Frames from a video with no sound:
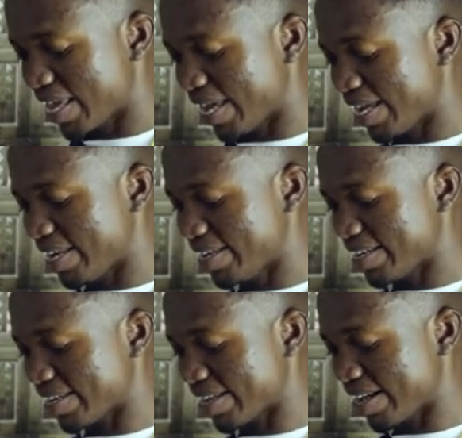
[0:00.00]

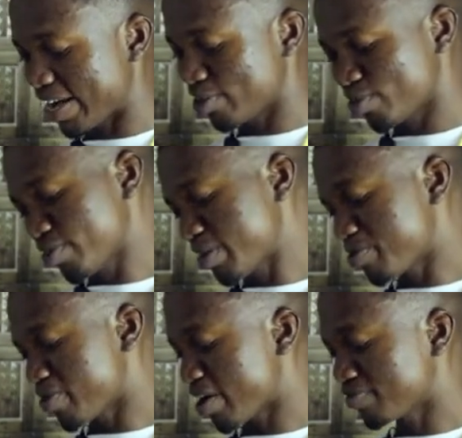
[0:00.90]
And I told
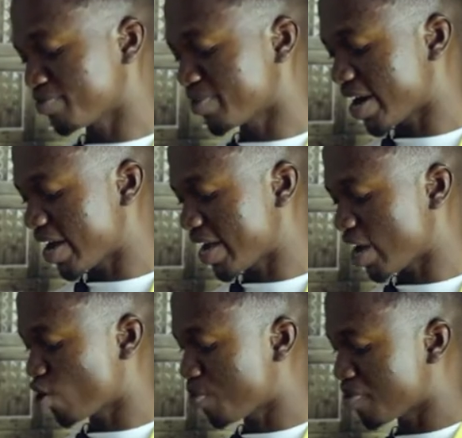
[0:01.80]
him we'll have to buy
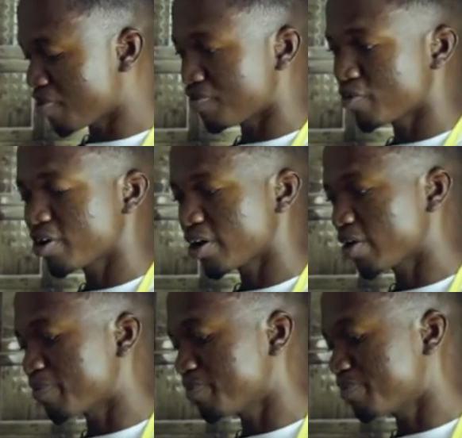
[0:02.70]
a couple
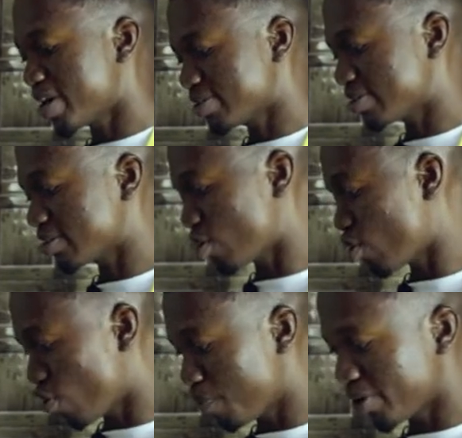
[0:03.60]
of parts
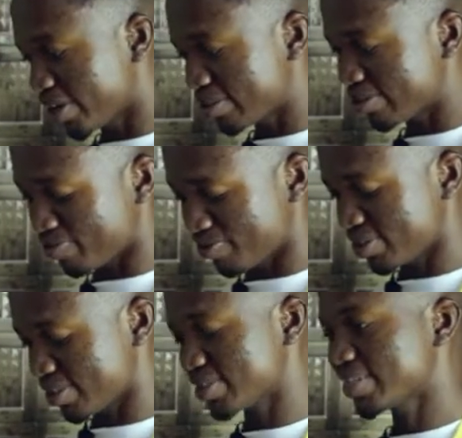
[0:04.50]
or components to
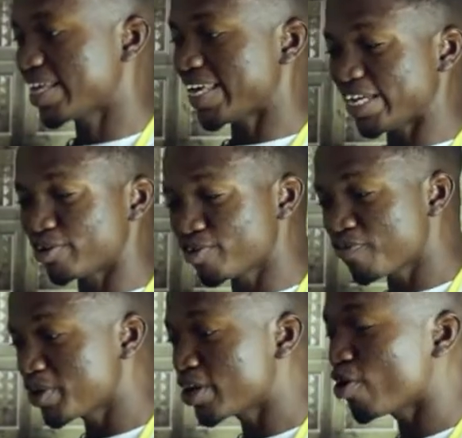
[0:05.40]
fix it. Mm-hmm. He
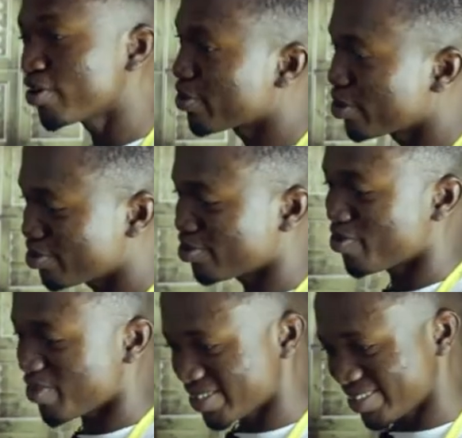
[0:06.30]
drove me all the way to
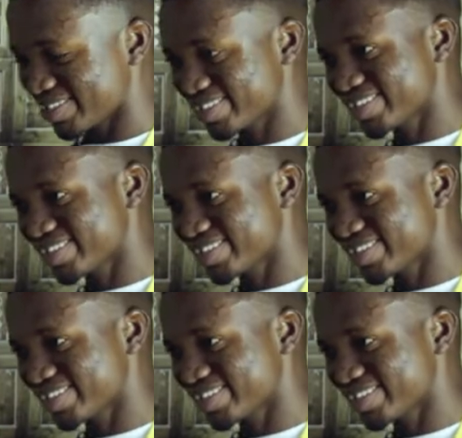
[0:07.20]
Kumasi,